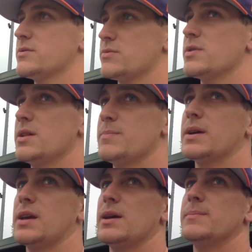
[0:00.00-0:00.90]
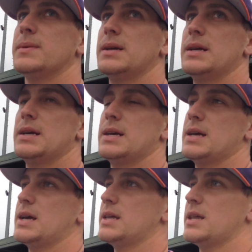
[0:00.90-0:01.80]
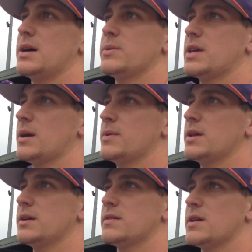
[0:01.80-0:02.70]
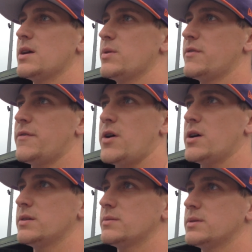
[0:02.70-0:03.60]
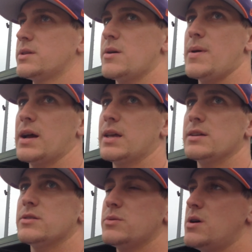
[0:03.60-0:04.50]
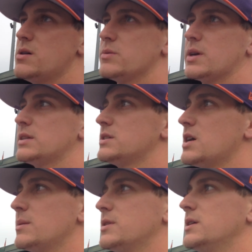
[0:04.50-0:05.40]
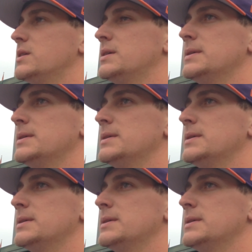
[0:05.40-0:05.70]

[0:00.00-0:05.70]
It was a really big game, and uh, we came in here today. We fought with our back against the wall, and we got the job done